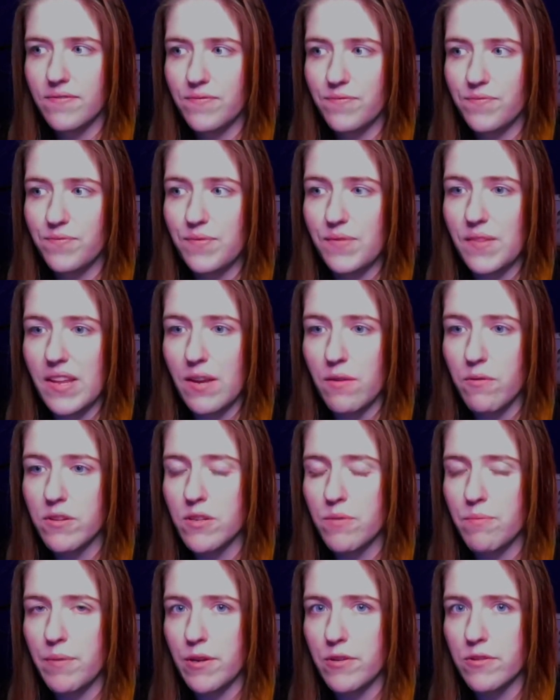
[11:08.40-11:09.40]
he was
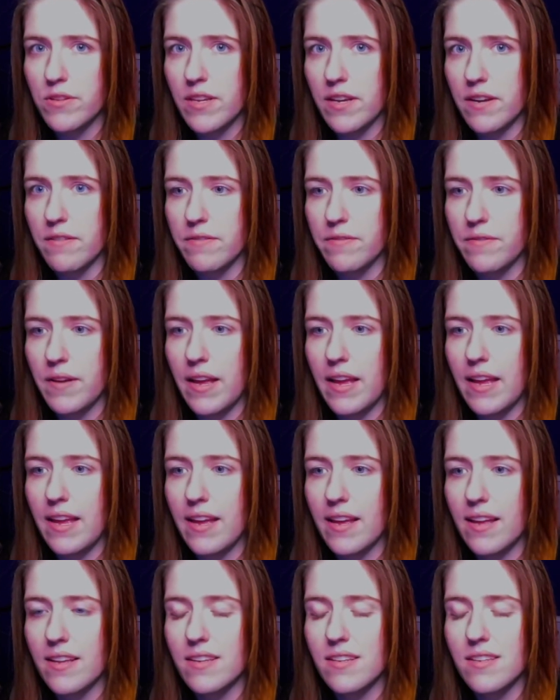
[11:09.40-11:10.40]
abusive,
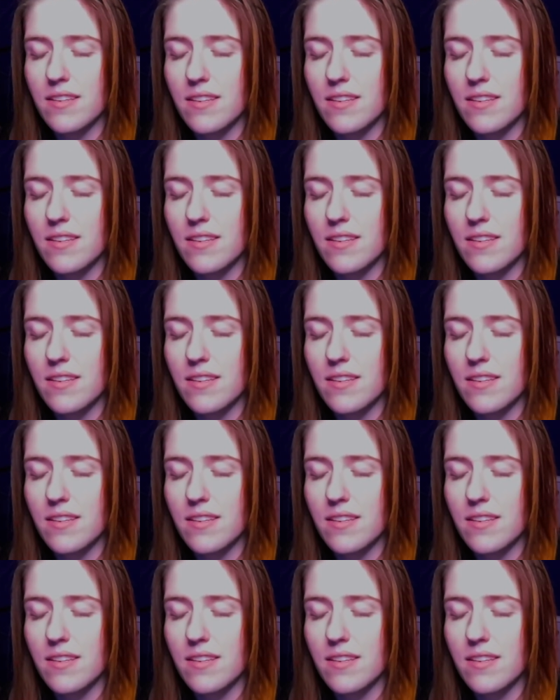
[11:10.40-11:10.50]
and